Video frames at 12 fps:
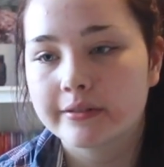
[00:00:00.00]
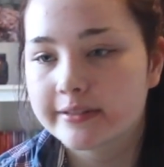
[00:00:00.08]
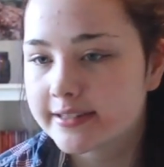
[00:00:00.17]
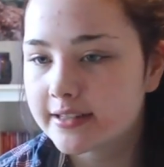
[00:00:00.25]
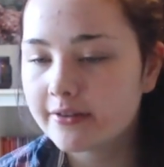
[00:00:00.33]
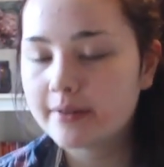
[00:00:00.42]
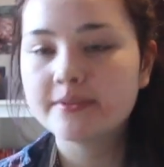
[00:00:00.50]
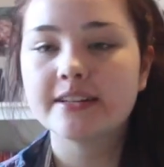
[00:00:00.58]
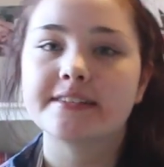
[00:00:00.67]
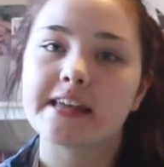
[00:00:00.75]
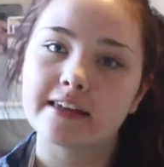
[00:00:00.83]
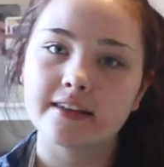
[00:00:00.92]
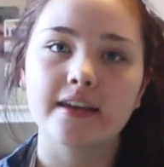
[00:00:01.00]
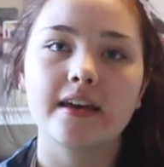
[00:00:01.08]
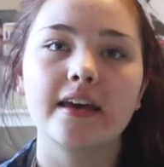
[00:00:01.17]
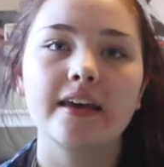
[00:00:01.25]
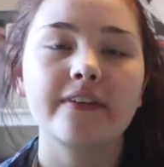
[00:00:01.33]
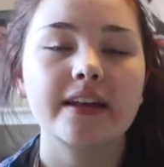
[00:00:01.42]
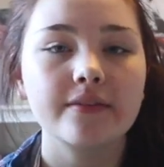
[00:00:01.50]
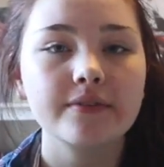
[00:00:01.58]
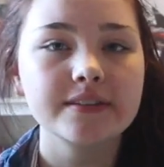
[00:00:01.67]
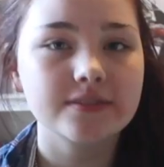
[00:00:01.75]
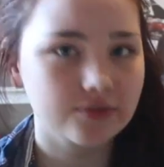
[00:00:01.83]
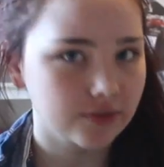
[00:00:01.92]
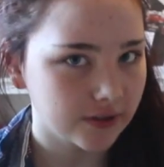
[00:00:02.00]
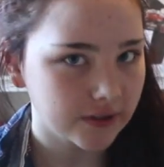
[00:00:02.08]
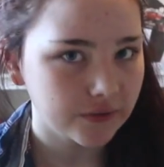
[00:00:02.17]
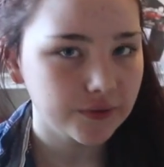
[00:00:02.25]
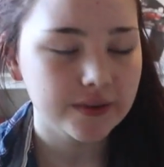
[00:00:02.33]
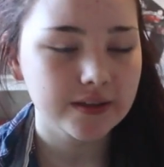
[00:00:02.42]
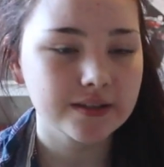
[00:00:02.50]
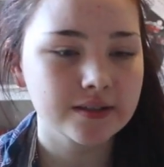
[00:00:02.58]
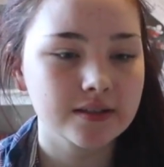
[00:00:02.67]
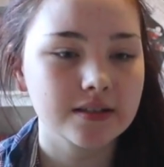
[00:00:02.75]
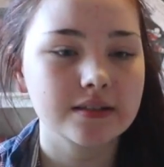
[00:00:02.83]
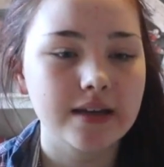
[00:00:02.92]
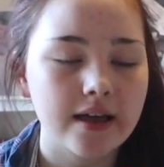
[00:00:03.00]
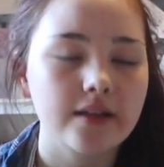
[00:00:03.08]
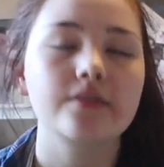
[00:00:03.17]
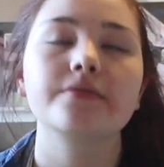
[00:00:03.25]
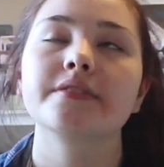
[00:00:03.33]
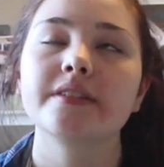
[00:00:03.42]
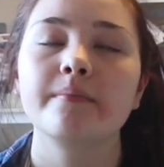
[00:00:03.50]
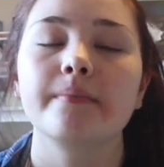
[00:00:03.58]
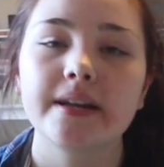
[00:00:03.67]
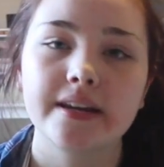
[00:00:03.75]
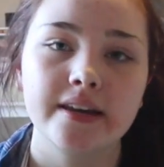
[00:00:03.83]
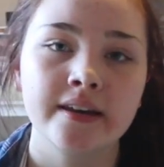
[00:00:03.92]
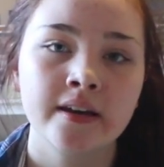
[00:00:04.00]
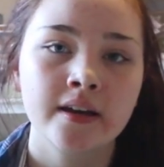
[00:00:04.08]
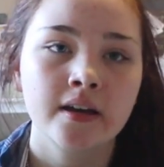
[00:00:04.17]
So I'm just telling, if anyone's struggling with this, tell somebody.